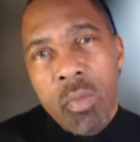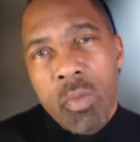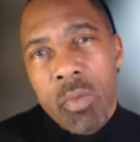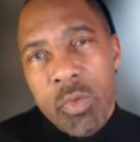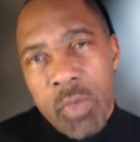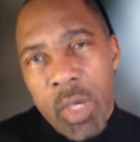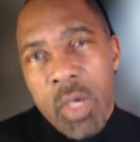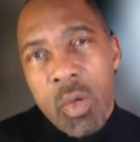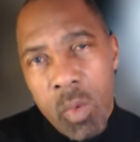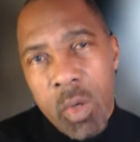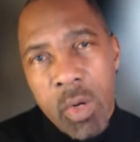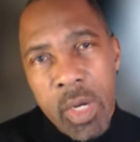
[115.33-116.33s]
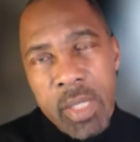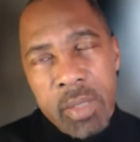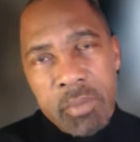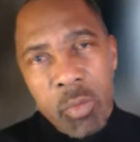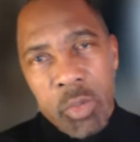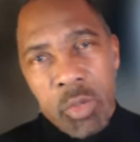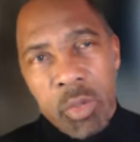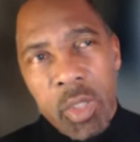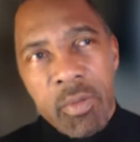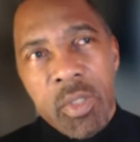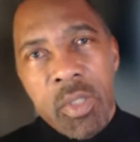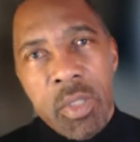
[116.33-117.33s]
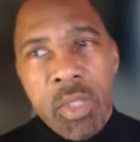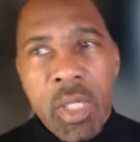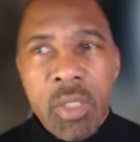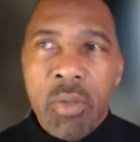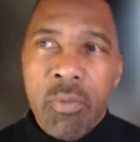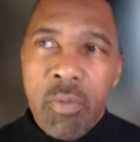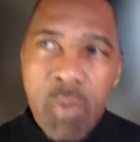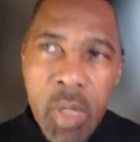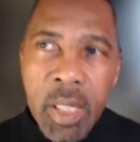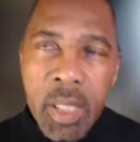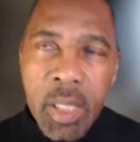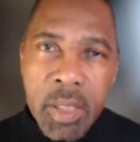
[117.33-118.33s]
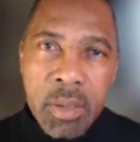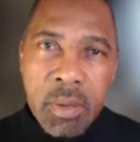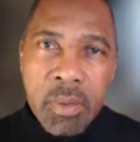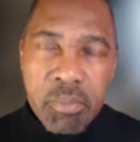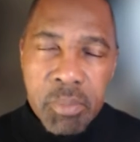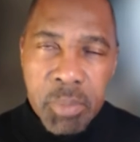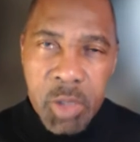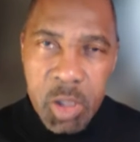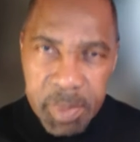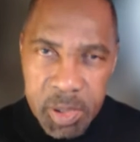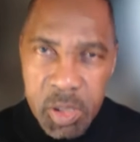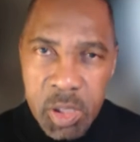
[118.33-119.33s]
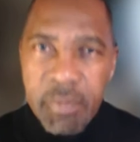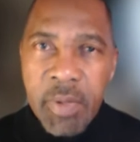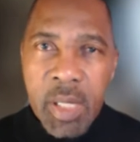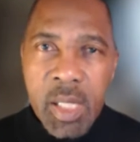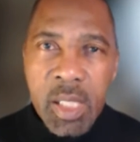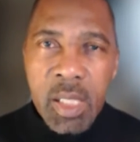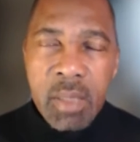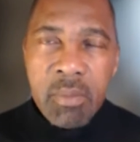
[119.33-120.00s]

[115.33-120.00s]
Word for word: you say you're worried would you give us a sense of what it is specifically